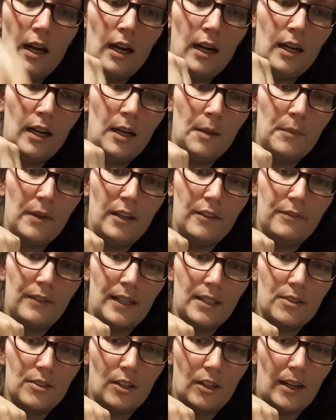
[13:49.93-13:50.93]
if
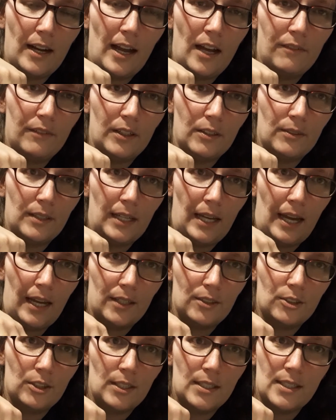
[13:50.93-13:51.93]
I start having
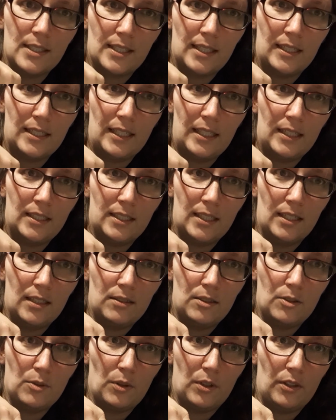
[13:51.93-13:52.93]
reactions and need to
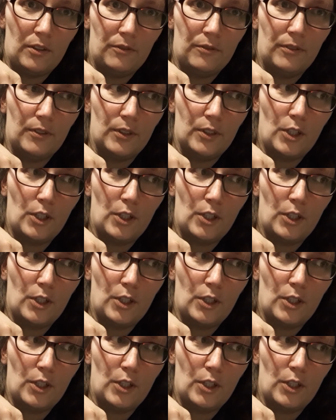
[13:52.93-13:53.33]
sort of